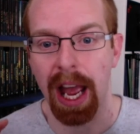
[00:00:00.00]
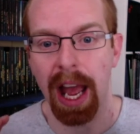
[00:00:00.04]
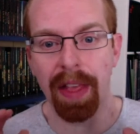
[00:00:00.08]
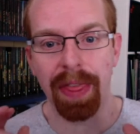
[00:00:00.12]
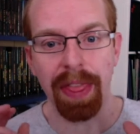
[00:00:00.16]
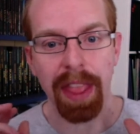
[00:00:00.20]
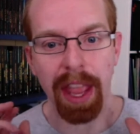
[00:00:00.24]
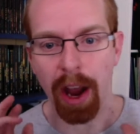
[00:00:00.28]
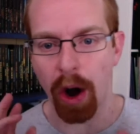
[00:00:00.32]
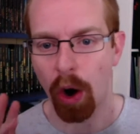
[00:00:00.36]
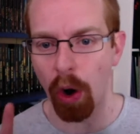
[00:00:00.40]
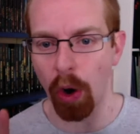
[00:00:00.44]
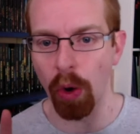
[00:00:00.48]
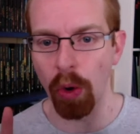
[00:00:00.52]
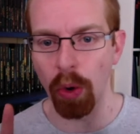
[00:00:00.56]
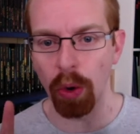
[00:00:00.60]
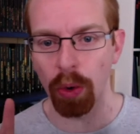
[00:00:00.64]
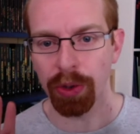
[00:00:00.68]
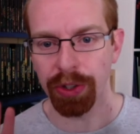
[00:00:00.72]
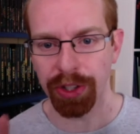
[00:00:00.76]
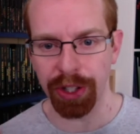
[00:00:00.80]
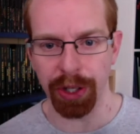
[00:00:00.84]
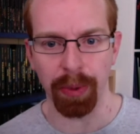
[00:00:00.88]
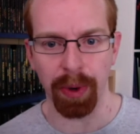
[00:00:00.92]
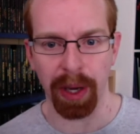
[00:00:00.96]
and they're all
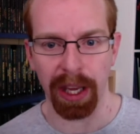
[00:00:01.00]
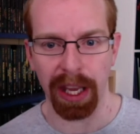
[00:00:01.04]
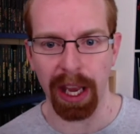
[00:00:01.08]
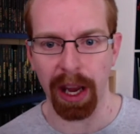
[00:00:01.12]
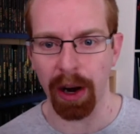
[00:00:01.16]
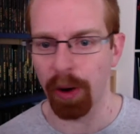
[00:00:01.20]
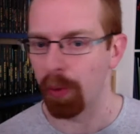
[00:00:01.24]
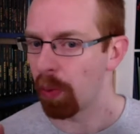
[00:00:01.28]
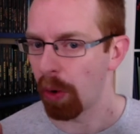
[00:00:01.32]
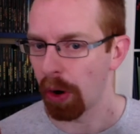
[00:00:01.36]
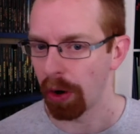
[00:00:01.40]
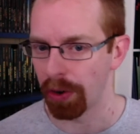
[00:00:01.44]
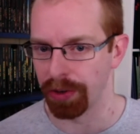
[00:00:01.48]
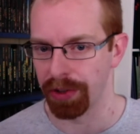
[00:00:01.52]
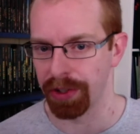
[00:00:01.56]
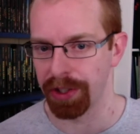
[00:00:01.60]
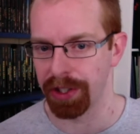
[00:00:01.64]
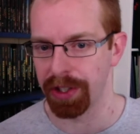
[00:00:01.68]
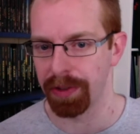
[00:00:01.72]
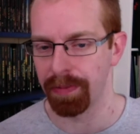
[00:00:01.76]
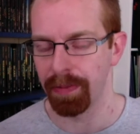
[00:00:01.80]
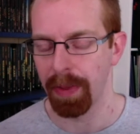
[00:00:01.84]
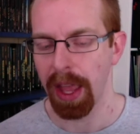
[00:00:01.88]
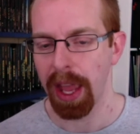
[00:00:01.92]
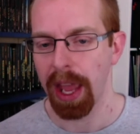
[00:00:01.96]
doing it at once.